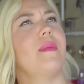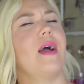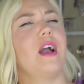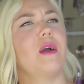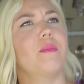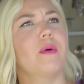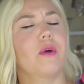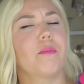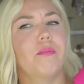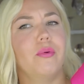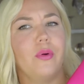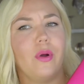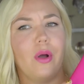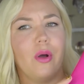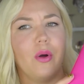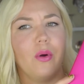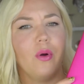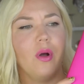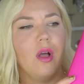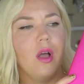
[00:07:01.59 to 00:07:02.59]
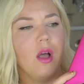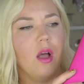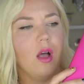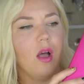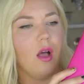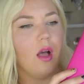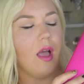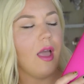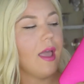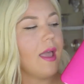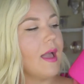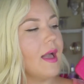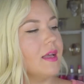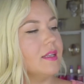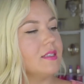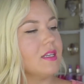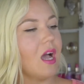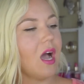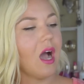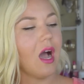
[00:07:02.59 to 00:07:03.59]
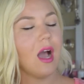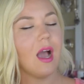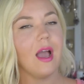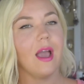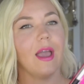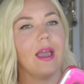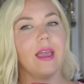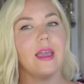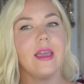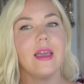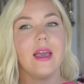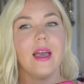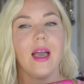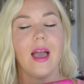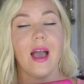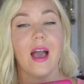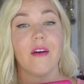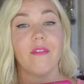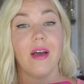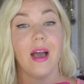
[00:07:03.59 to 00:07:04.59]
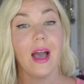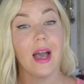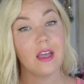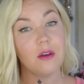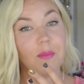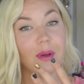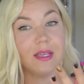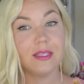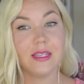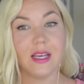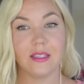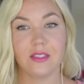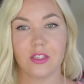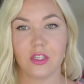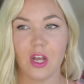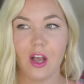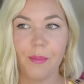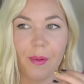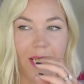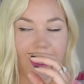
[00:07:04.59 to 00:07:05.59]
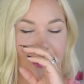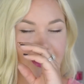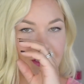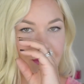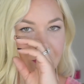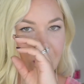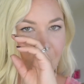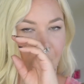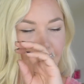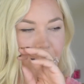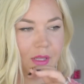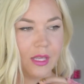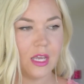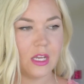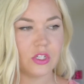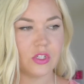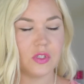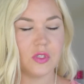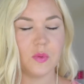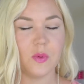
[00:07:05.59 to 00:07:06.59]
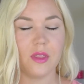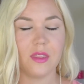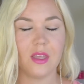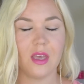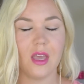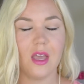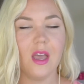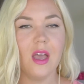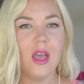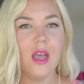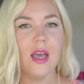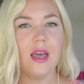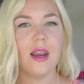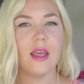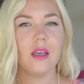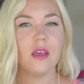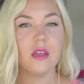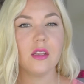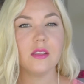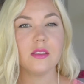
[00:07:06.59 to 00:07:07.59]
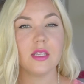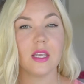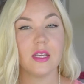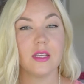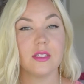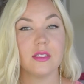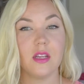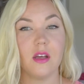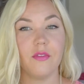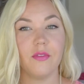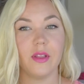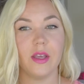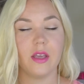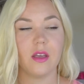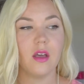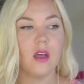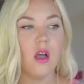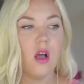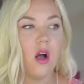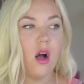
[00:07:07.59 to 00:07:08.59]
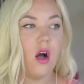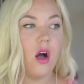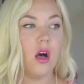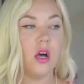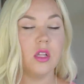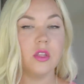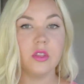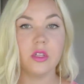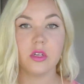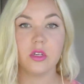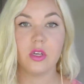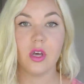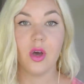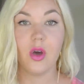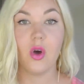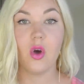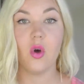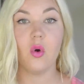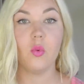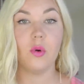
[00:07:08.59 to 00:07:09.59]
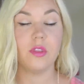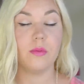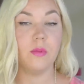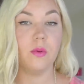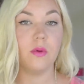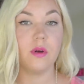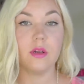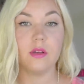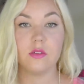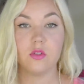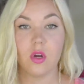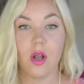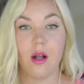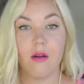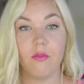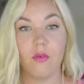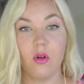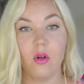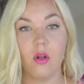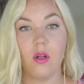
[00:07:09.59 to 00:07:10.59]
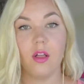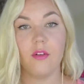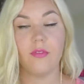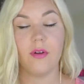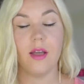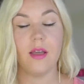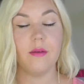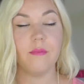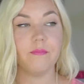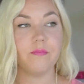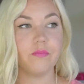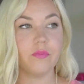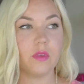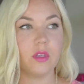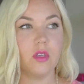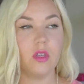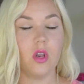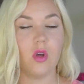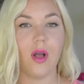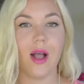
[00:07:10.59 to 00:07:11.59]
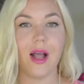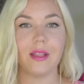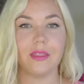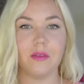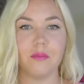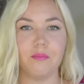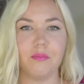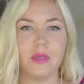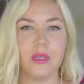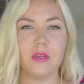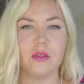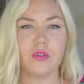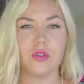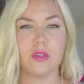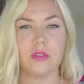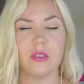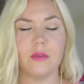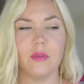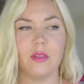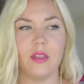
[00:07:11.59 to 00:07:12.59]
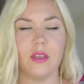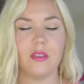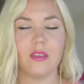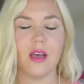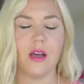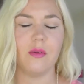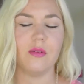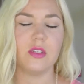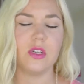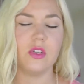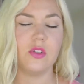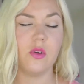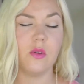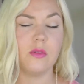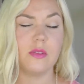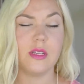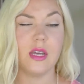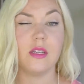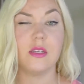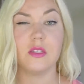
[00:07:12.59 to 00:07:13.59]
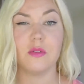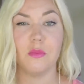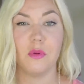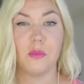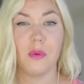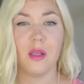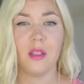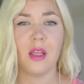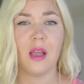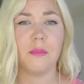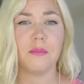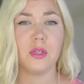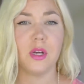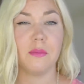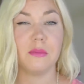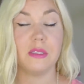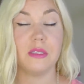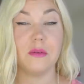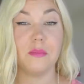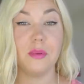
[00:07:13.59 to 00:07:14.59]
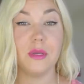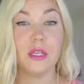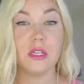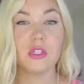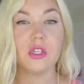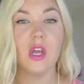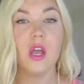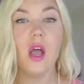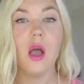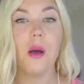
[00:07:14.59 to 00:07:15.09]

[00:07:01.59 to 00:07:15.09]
MacBook Pro, and I have had my desktop, I had some complications with it, and I couldn't take stuff like on the go with me when I travel if I'm you know at the beach or something like that which I don't tend to bring my laptop to the beach